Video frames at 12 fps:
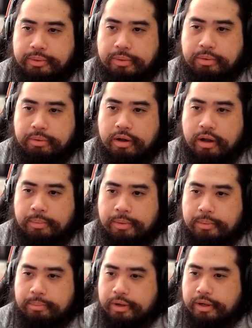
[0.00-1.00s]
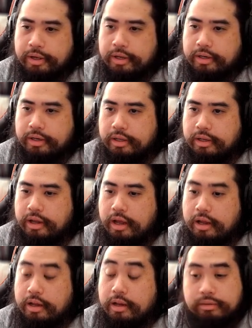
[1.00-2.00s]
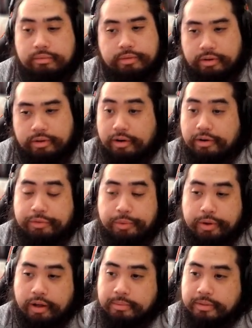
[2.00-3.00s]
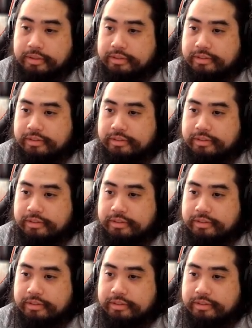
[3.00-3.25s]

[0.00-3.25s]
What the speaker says: more comment, but there are a few comments.